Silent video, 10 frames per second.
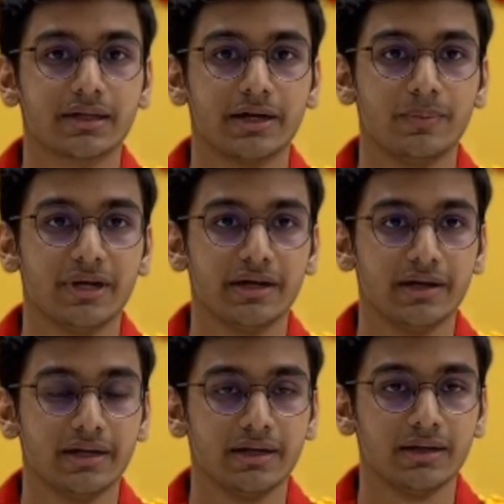gave me
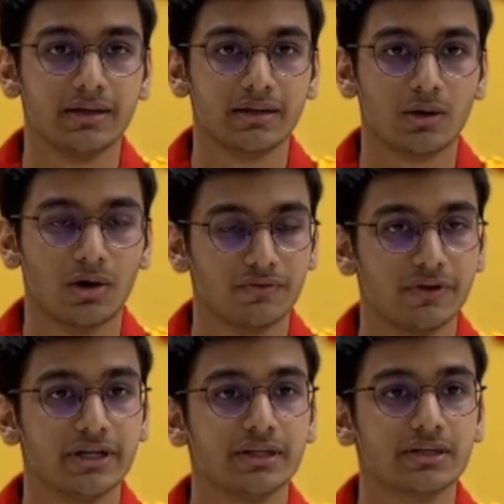real
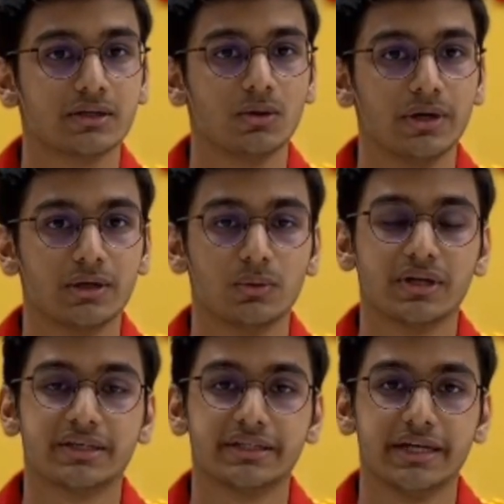confidence going
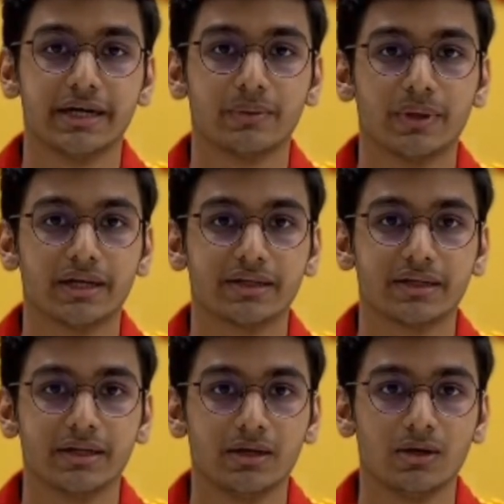towards JEE Advanced.
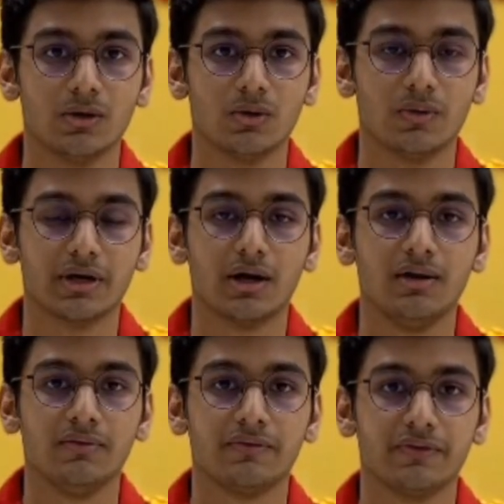
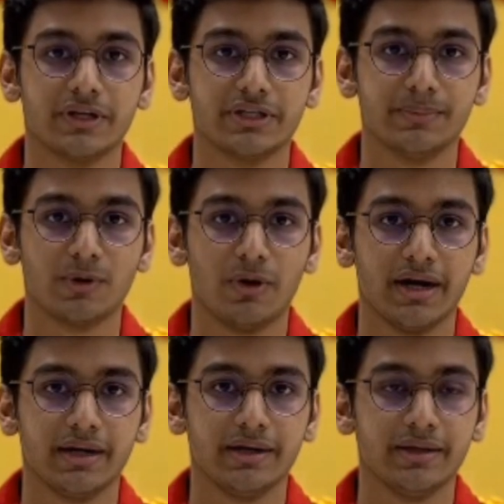Overall, FIITJEE
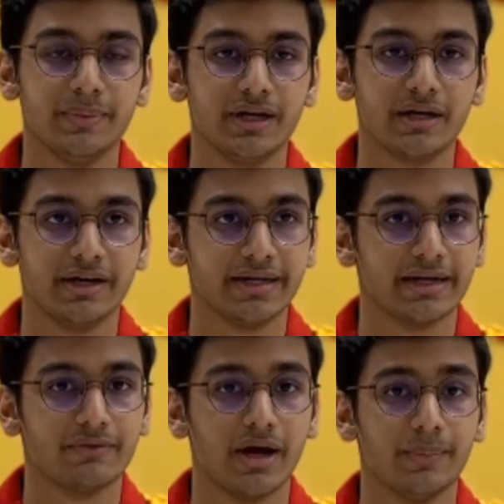provided me a great
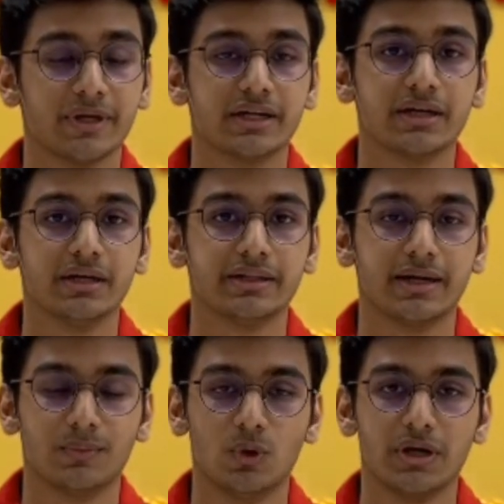environment
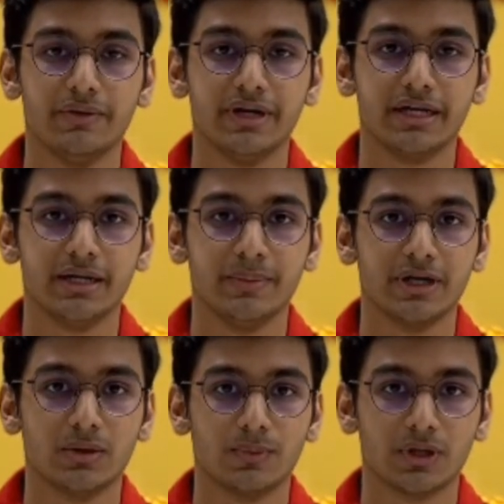that motivated me
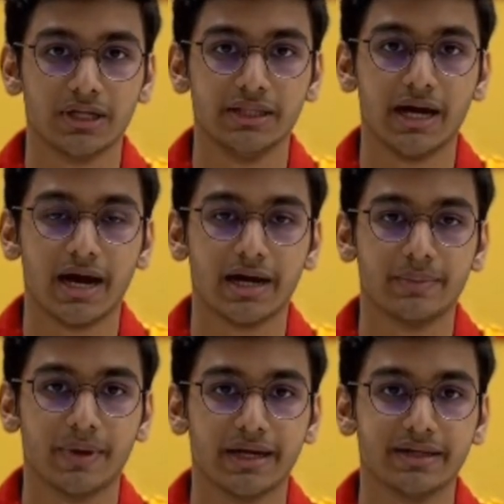to put in the hard
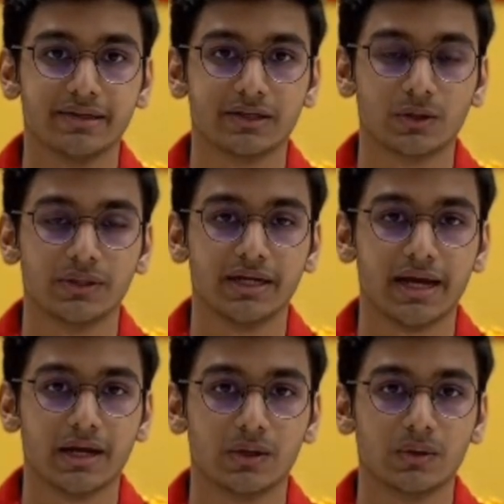miles so that
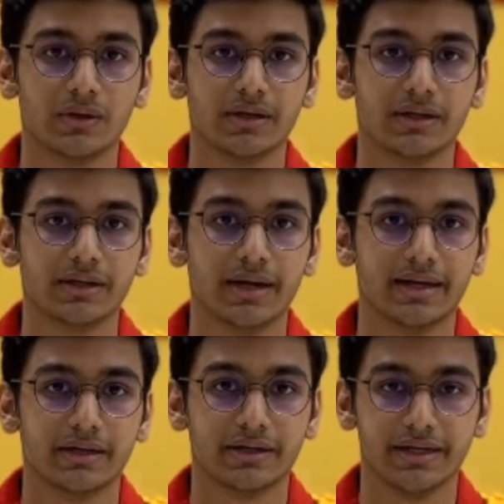I could
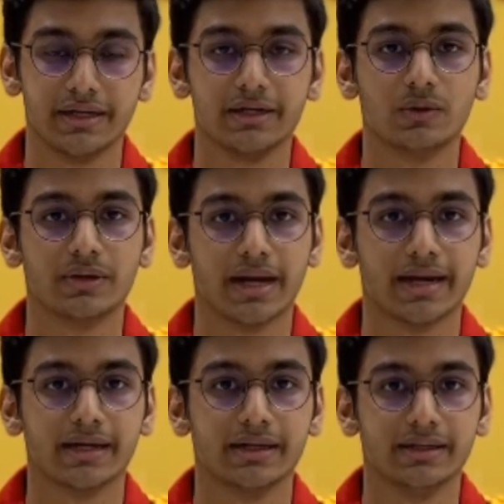get a really good
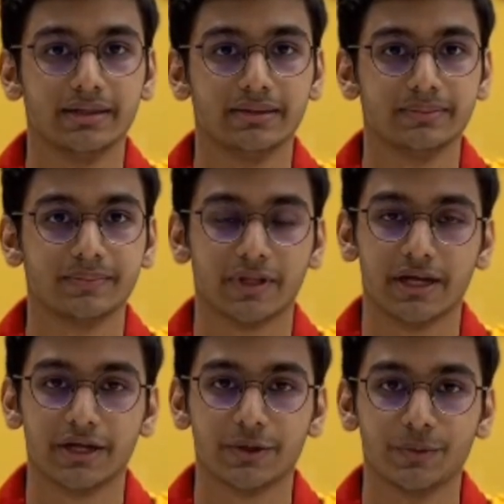rank.
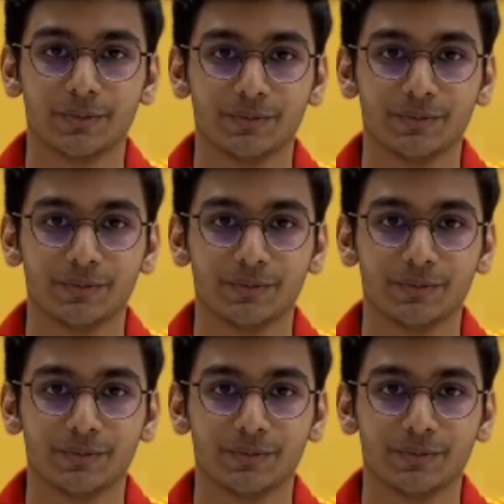Thank you.